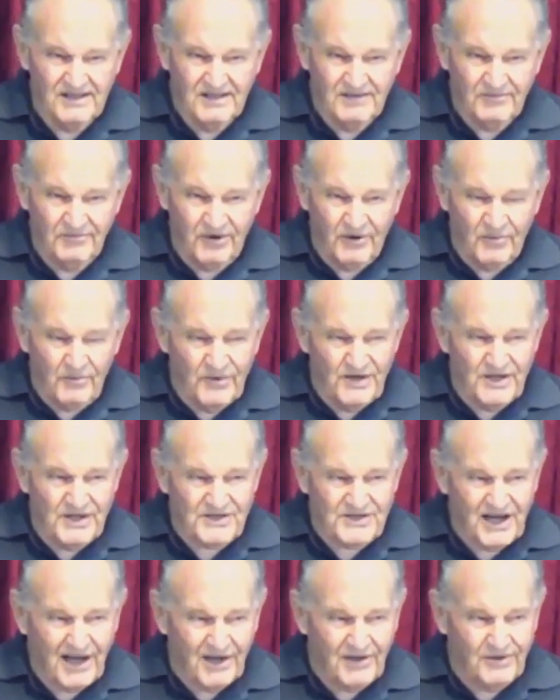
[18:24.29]
What we're
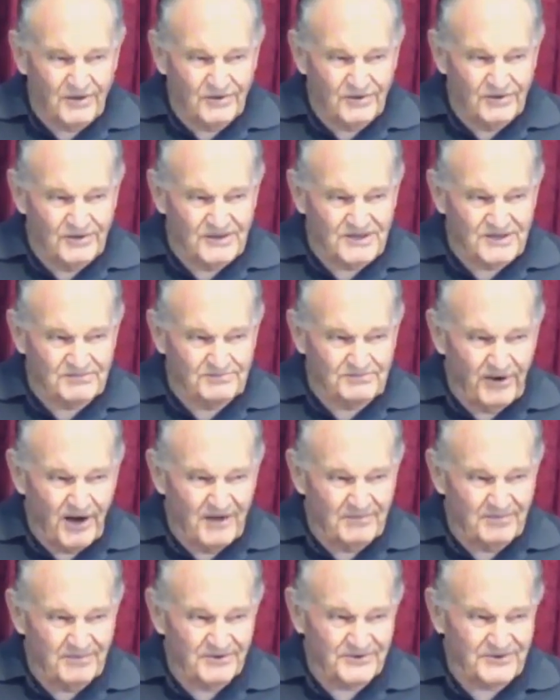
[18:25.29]
told is
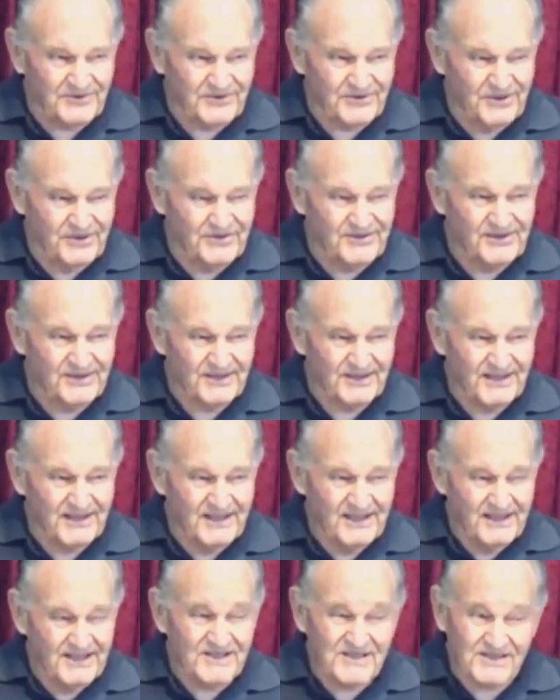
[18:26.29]
Bible truth
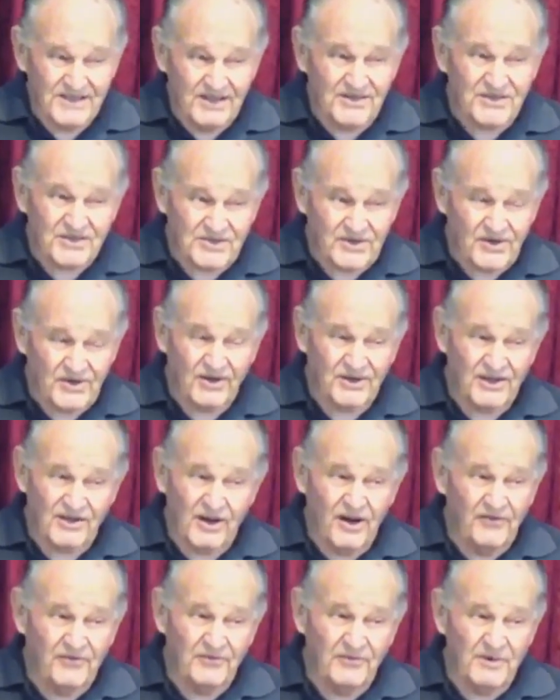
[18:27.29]
is so strong that
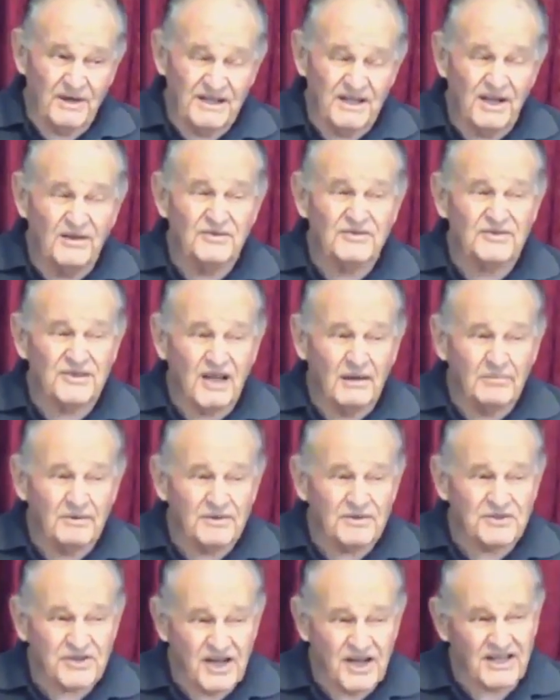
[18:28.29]
often we don't double
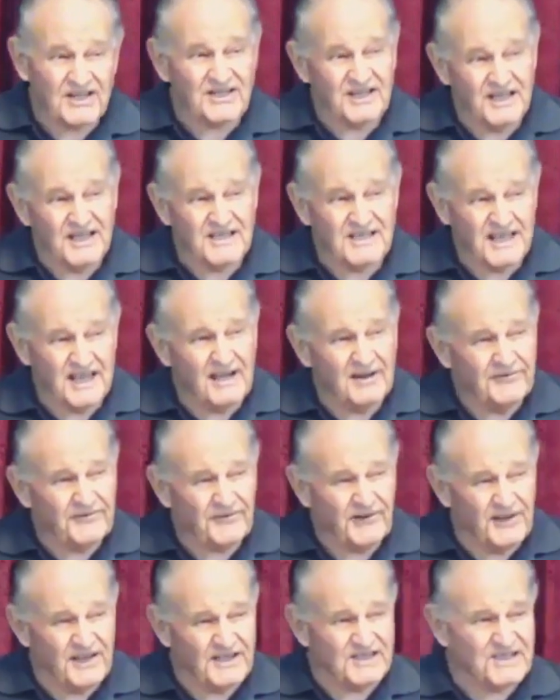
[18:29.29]
check things out
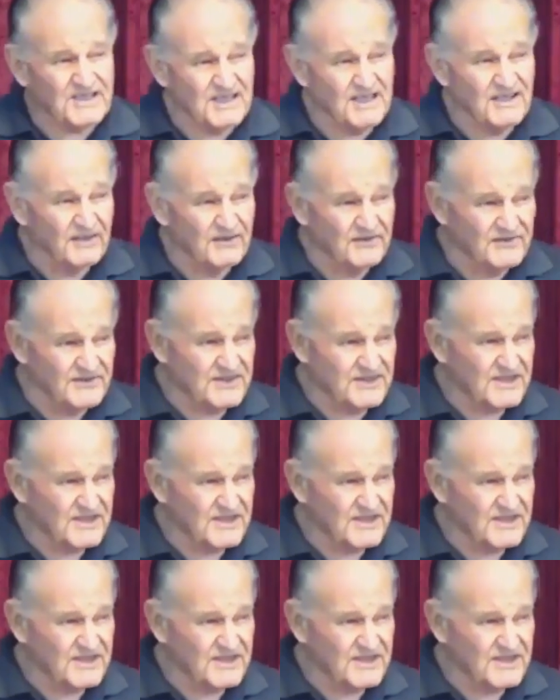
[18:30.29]
for ourselves.